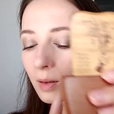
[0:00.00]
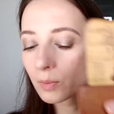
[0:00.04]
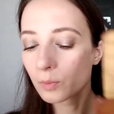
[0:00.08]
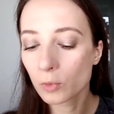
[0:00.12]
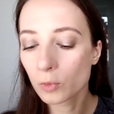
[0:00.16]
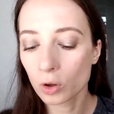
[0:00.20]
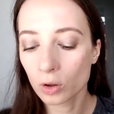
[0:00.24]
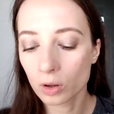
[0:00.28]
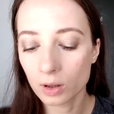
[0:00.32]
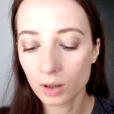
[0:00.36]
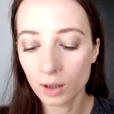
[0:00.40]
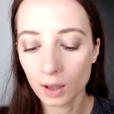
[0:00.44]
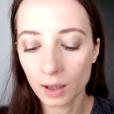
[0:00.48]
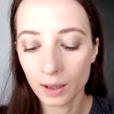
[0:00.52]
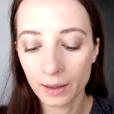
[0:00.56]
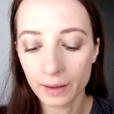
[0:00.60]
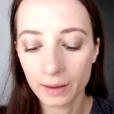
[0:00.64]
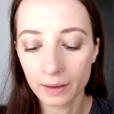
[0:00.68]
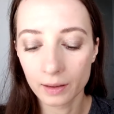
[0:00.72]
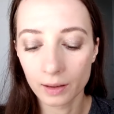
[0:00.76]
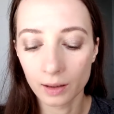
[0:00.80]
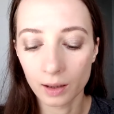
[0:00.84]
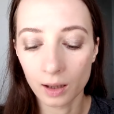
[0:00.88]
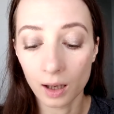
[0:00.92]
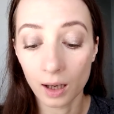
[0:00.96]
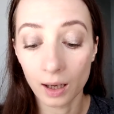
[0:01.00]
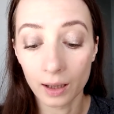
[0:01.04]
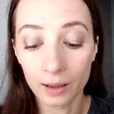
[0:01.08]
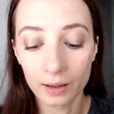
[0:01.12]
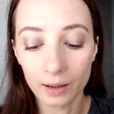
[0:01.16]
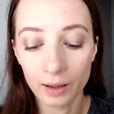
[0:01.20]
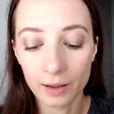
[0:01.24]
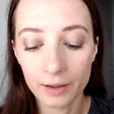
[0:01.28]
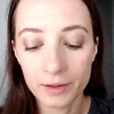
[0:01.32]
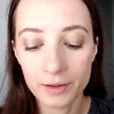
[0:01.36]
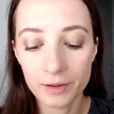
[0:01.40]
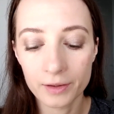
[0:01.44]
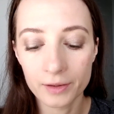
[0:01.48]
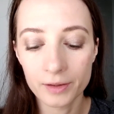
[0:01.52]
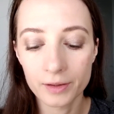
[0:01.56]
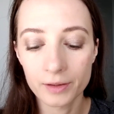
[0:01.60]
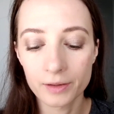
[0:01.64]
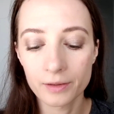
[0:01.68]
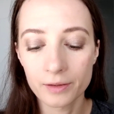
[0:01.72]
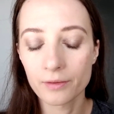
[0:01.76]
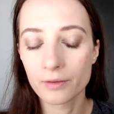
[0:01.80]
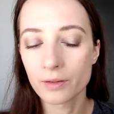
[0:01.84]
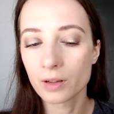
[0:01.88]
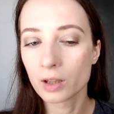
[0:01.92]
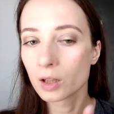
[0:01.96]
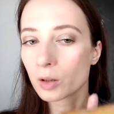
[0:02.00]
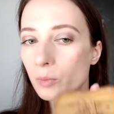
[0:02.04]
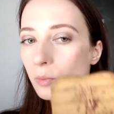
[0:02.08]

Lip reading: more like a highlighter than a